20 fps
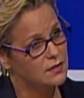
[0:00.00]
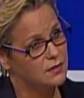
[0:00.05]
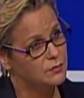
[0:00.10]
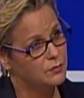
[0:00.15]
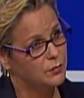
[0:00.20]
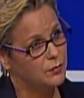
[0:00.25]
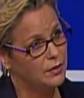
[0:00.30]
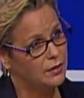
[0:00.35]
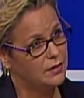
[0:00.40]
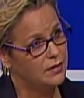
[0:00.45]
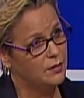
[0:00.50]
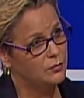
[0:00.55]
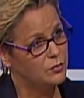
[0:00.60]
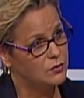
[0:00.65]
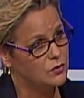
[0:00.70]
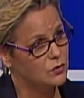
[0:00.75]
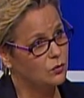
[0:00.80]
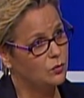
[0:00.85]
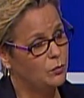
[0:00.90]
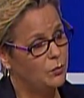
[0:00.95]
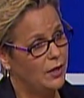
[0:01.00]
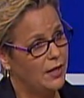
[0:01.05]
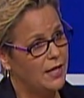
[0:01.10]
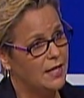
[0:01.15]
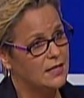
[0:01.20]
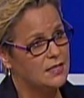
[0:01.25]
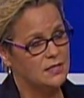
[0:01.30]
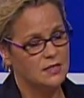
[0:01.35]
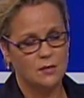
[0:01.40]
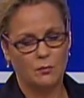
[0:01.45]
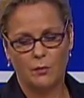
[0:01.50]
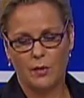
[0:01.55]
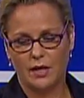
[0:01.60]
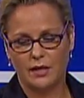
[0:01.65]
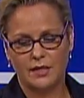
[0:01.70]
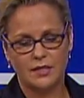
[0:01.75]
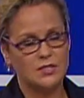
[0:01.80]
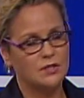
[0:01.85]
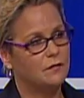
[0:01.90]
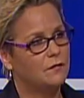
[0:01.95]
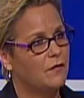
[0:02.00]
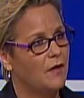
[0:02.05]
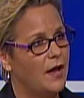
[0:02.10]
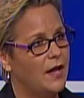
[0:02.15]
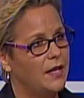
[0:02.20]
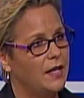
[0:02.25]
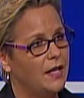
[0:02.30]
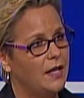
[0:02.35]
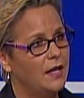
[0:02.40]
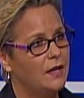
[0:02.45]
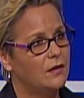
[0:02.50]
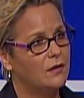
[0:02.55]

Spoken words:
the school plays, Monday to Friday